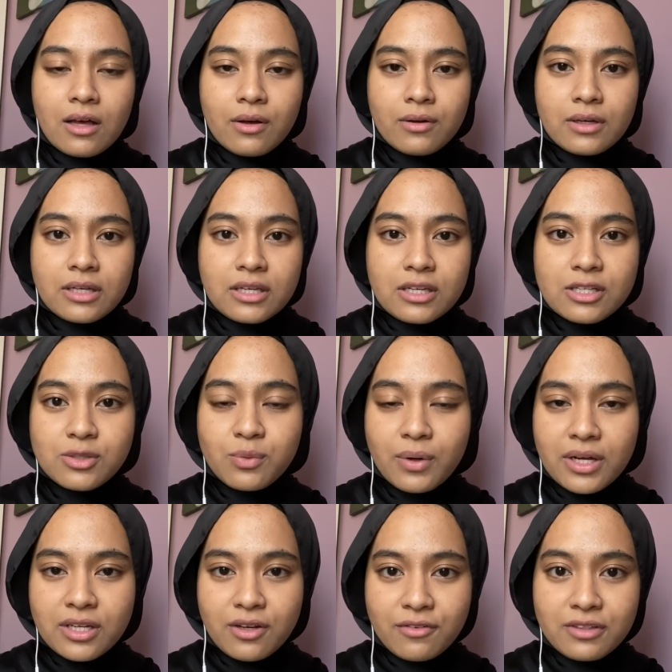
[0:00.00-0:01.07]
is
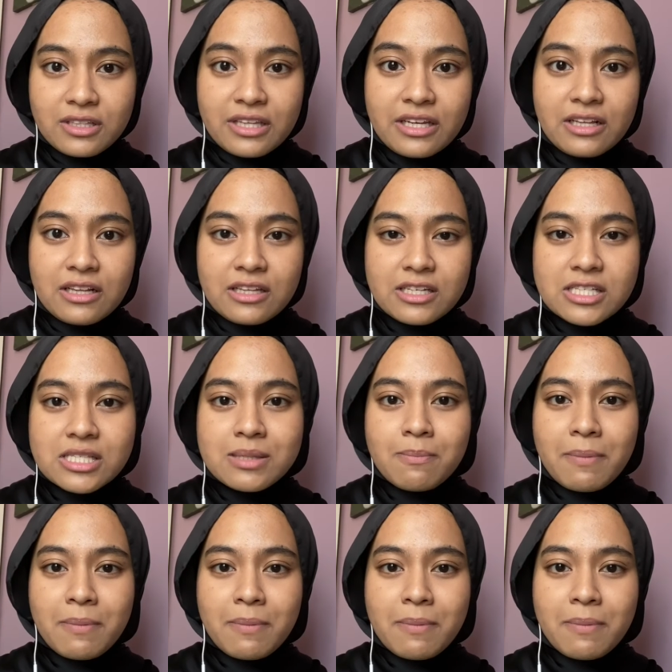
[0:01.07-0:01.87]
one of the deadliest